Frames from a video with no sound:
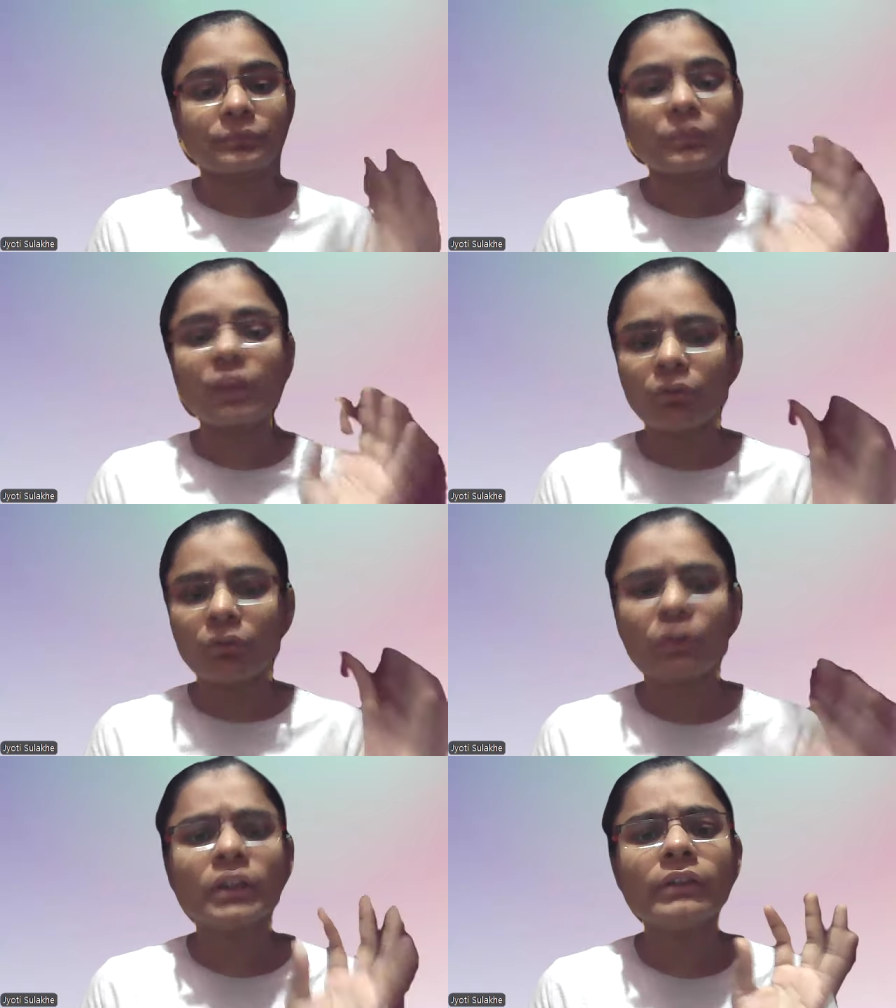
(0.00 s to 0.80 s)

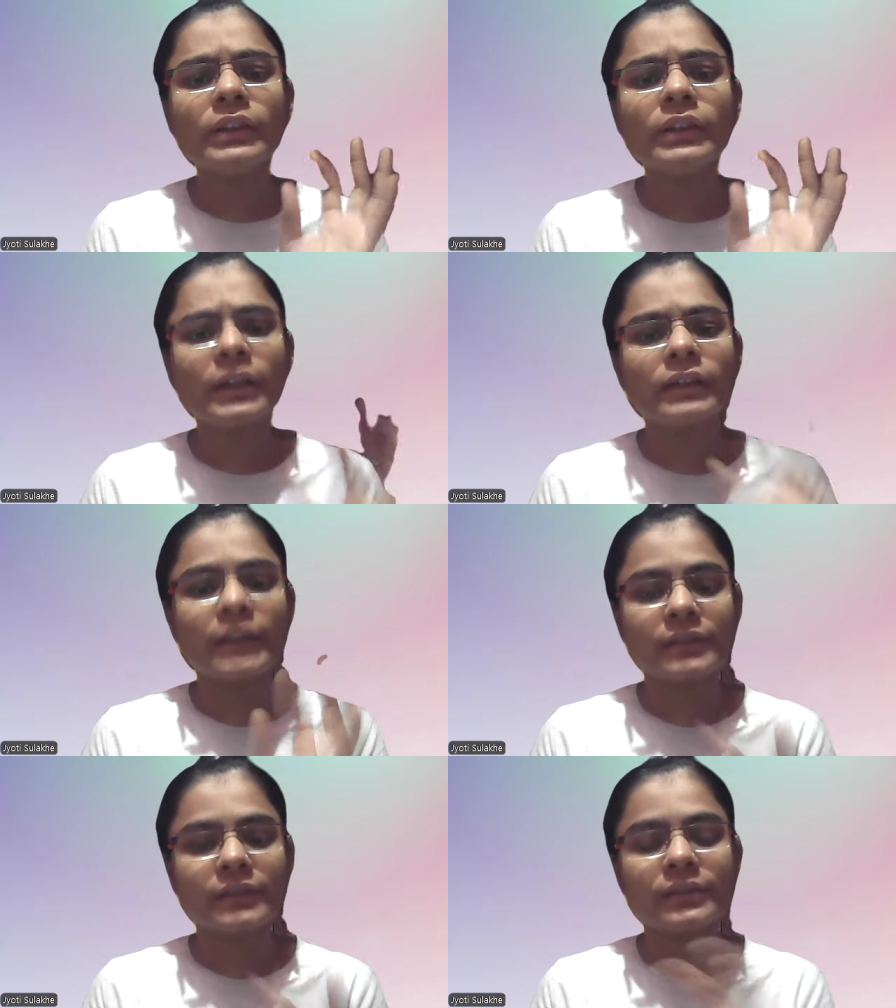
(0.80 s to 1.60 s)
Whatever the
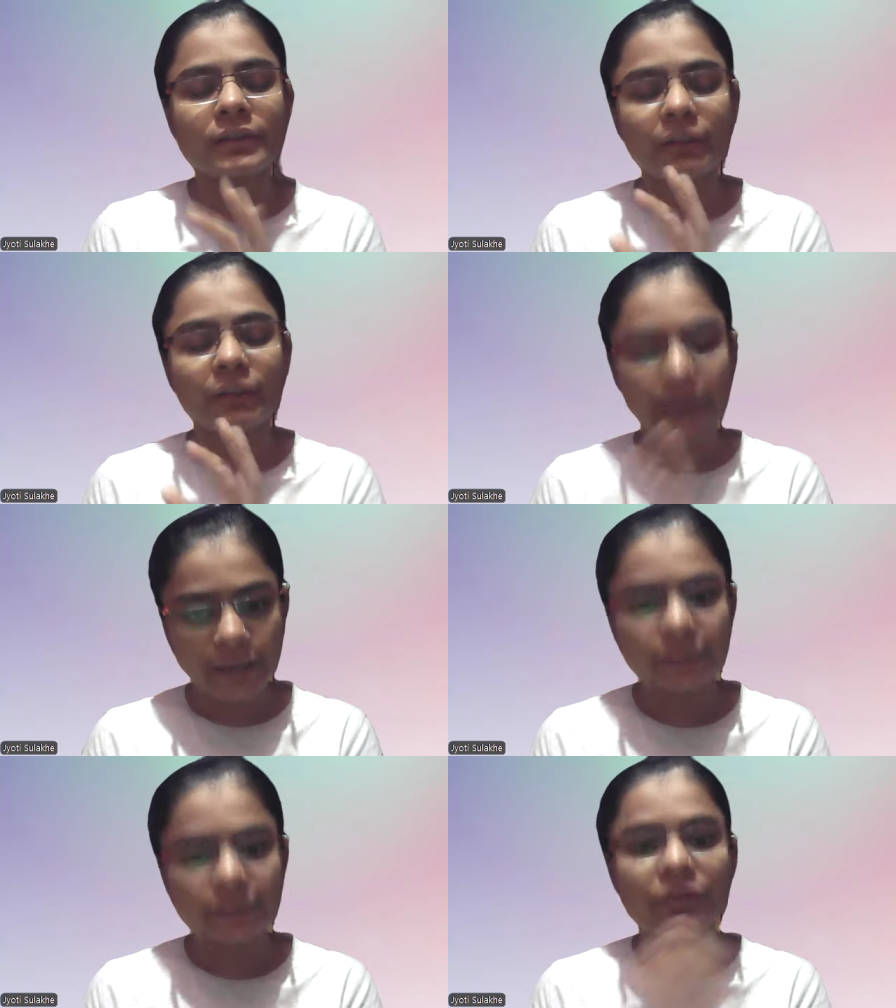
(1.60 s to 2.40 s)
test case
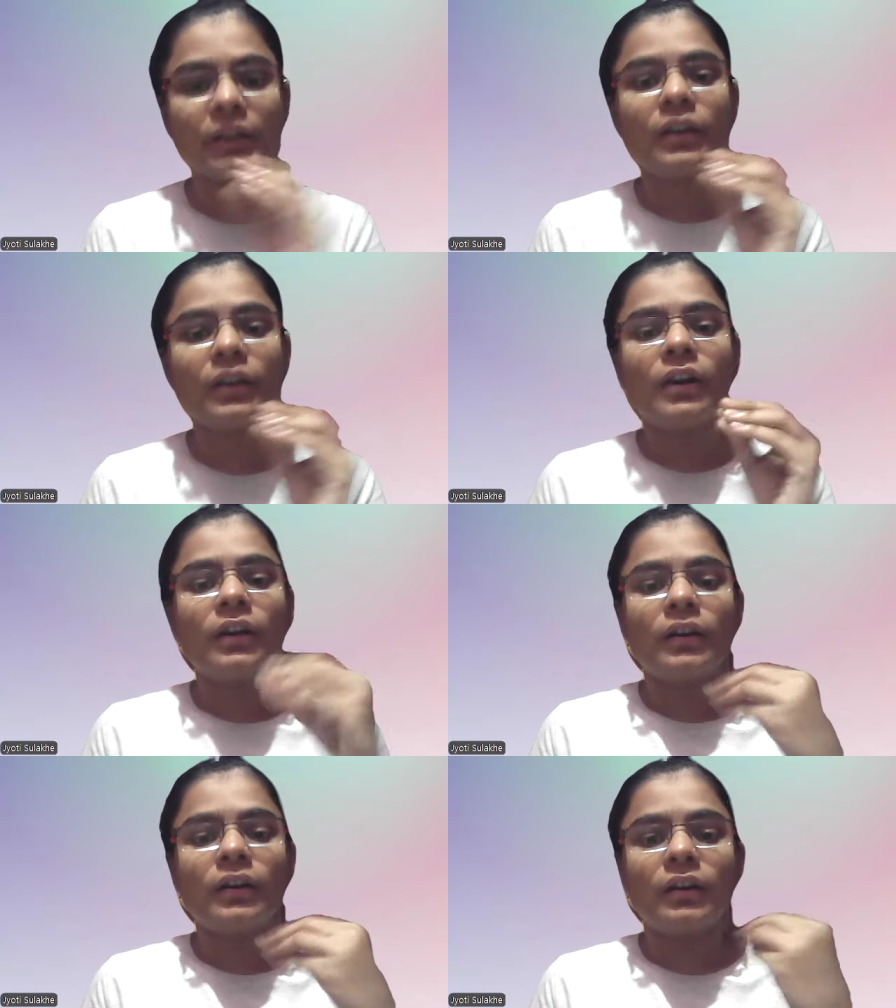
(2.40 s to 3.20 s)
we
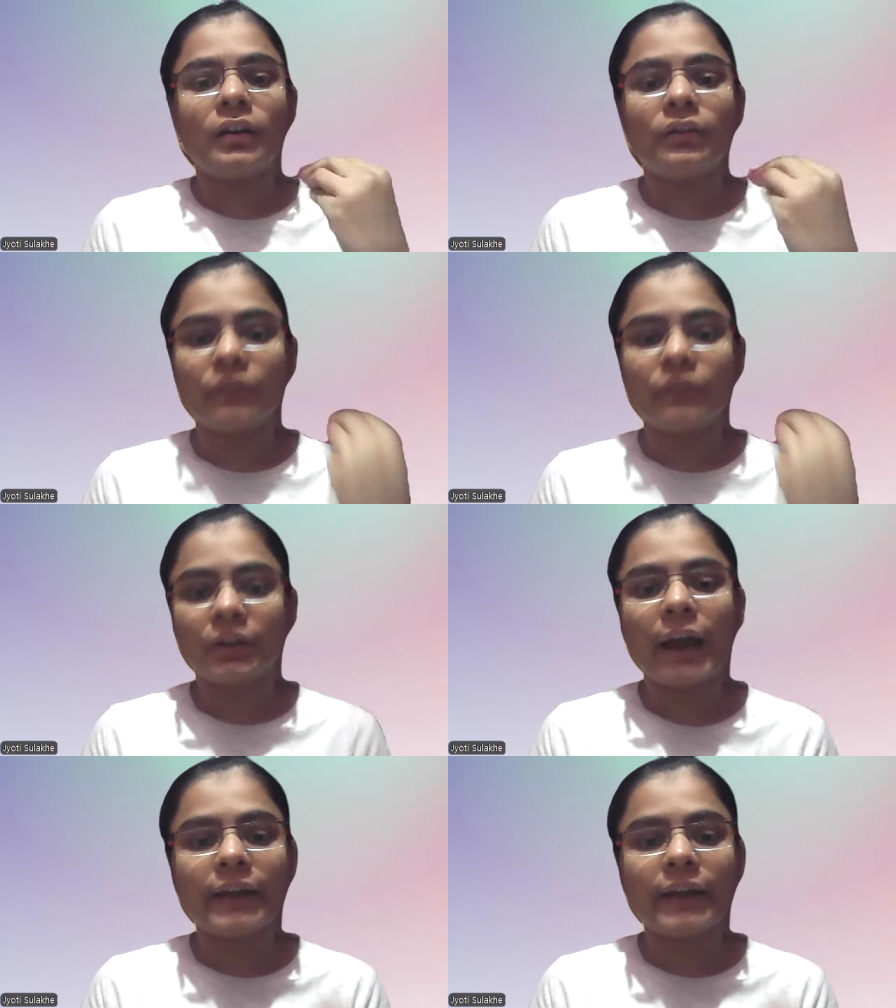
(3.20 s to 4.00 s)

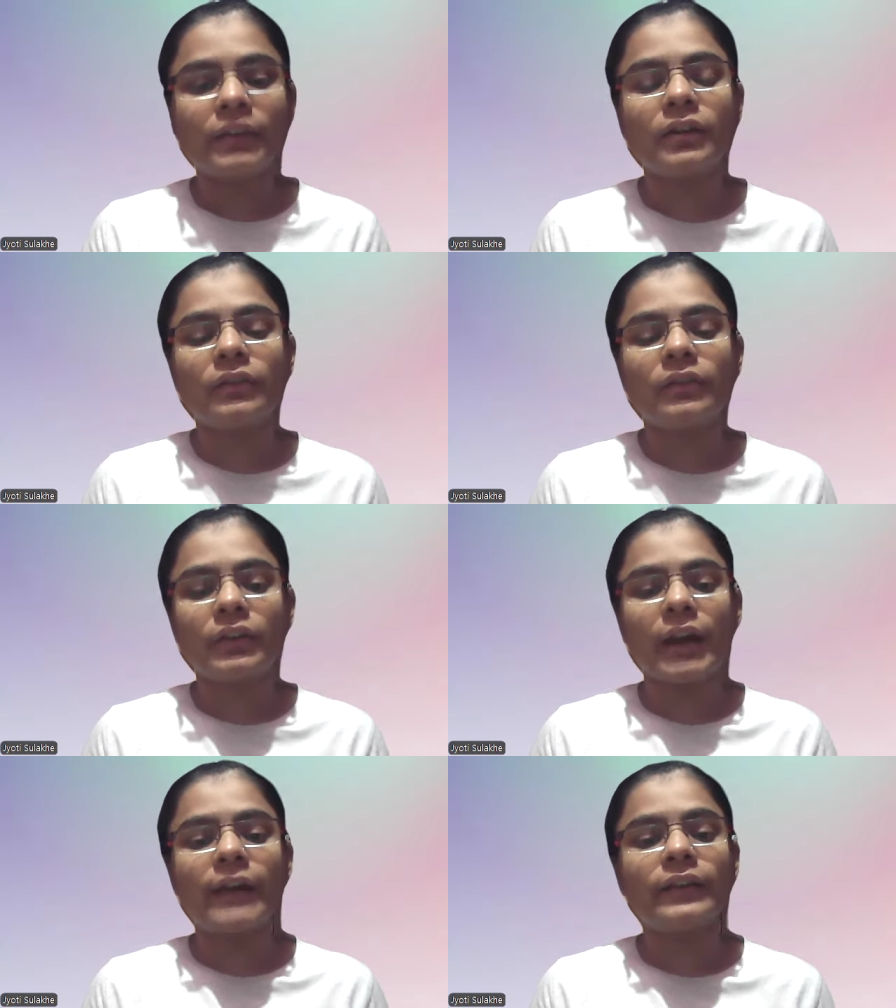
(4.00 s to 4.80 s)
write,
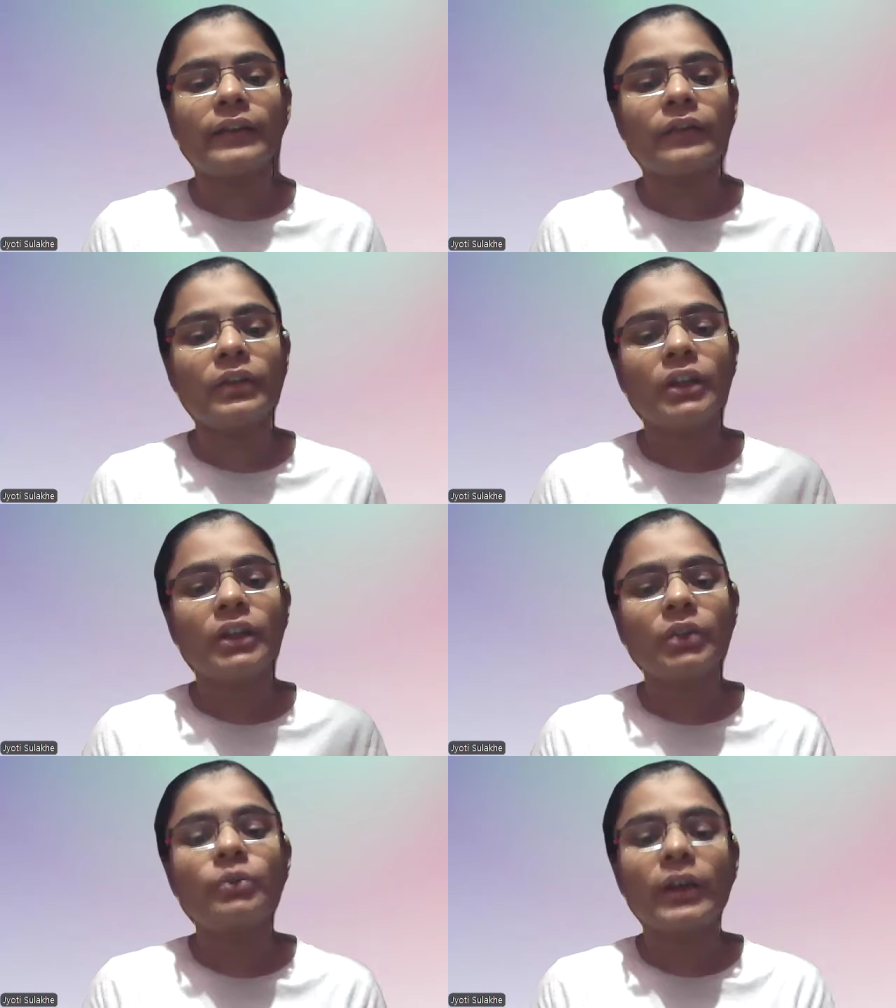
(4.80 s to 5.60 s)
then we need
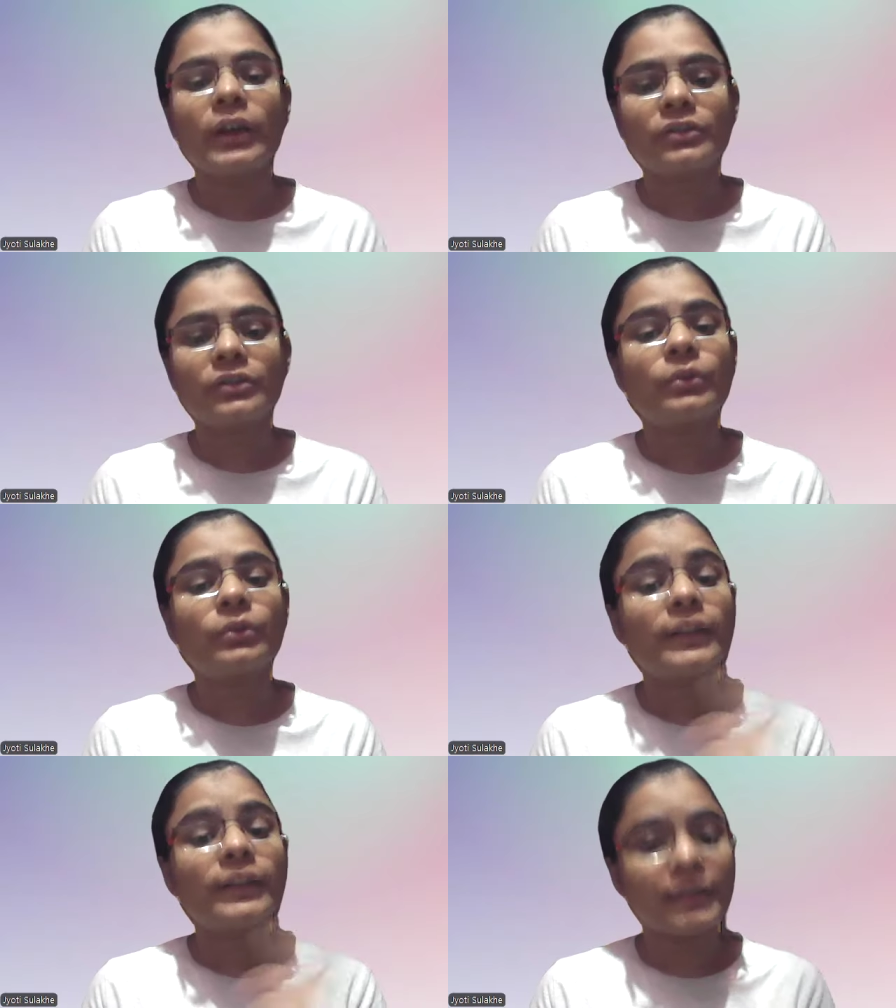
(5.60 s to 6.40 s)
to execute that
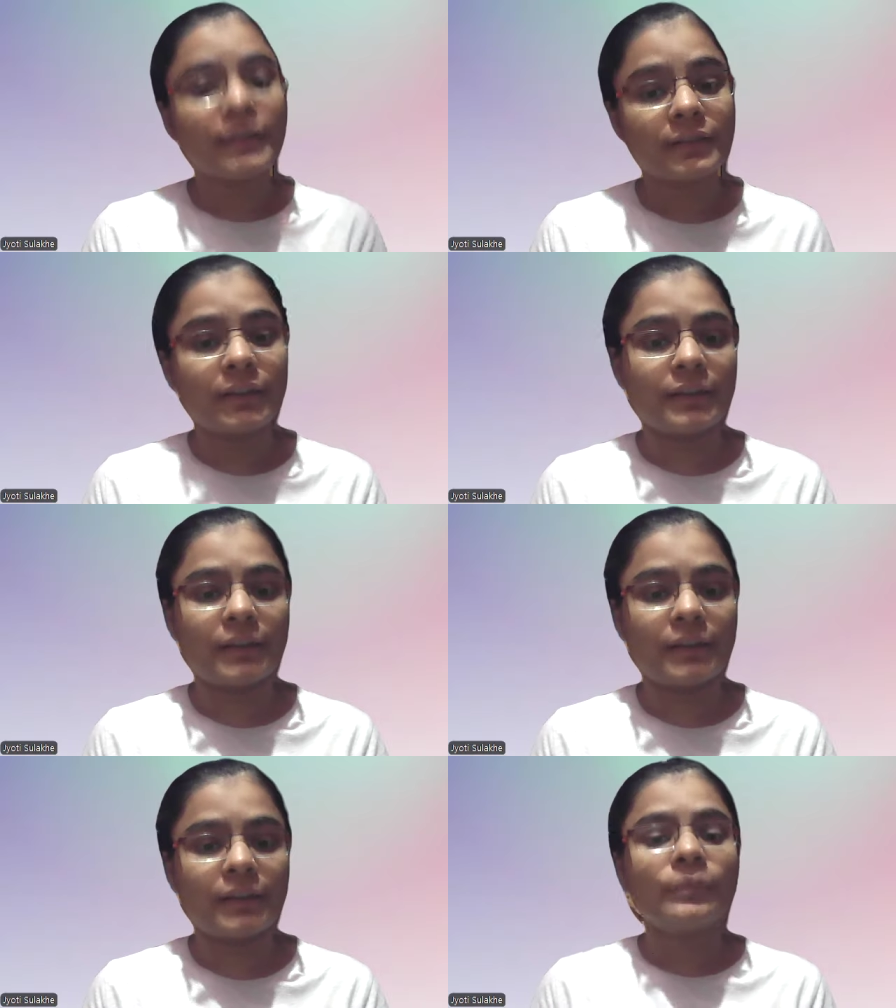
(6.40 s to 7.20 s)
test cases
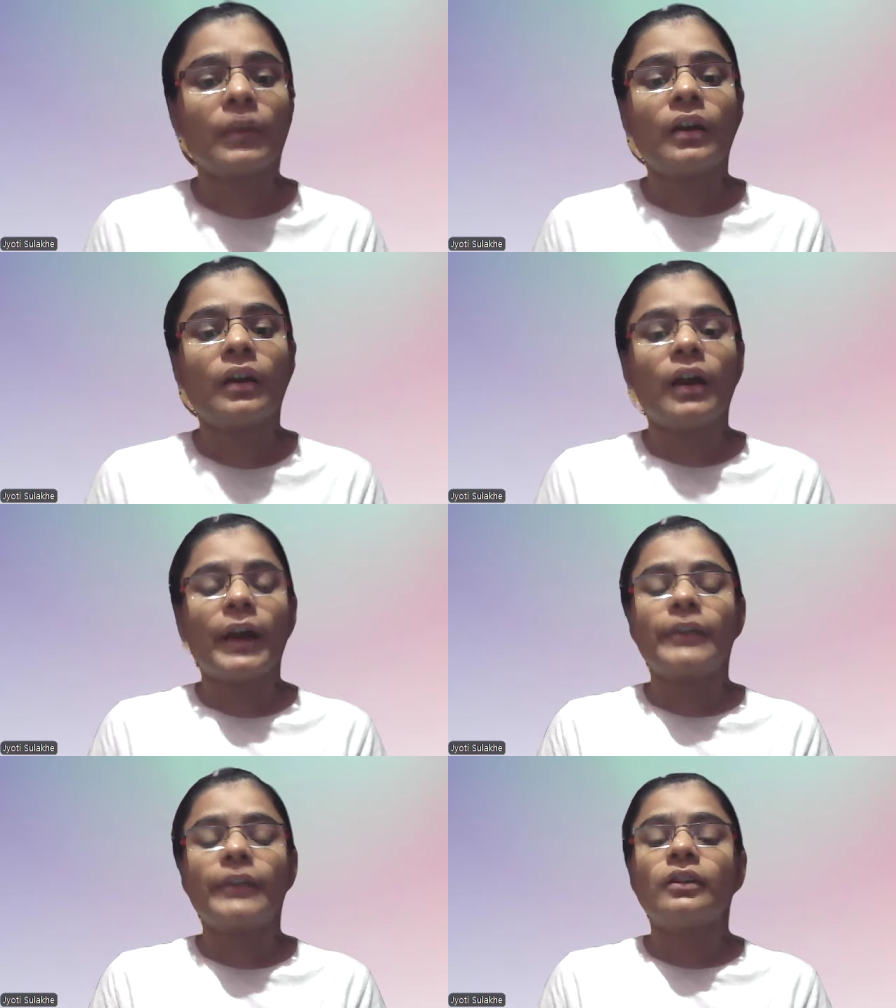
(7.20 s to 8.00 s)

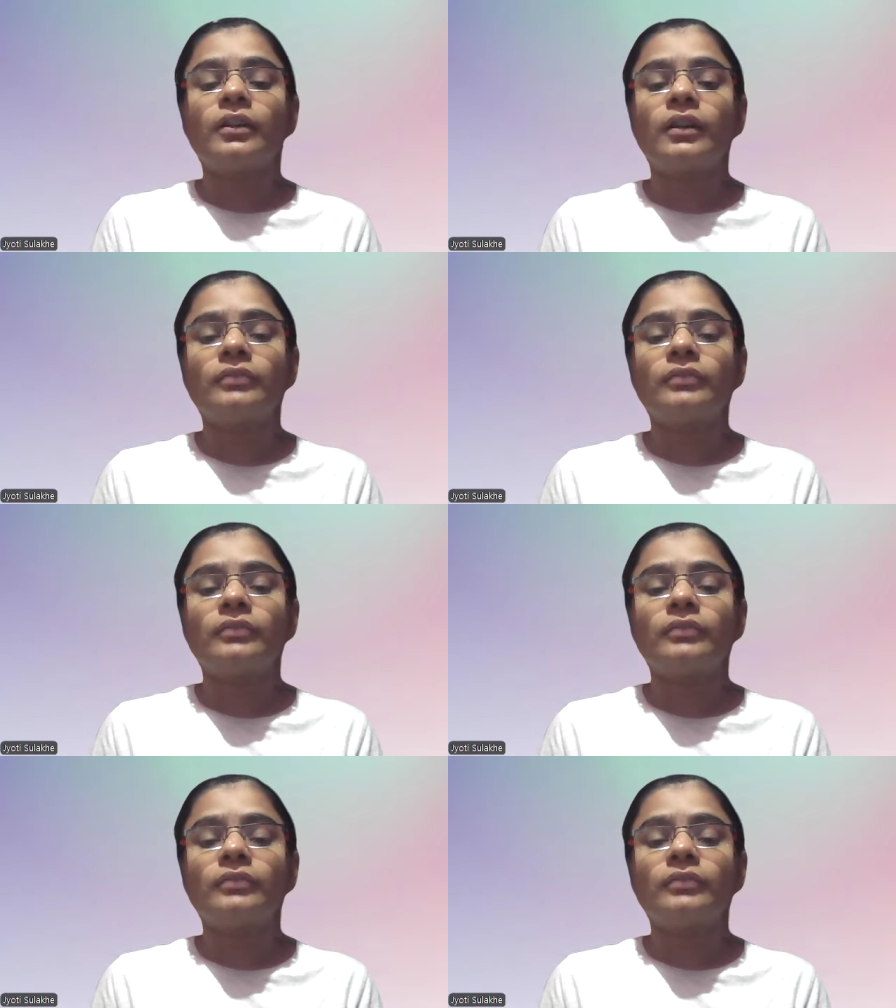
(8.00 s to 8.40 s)
and then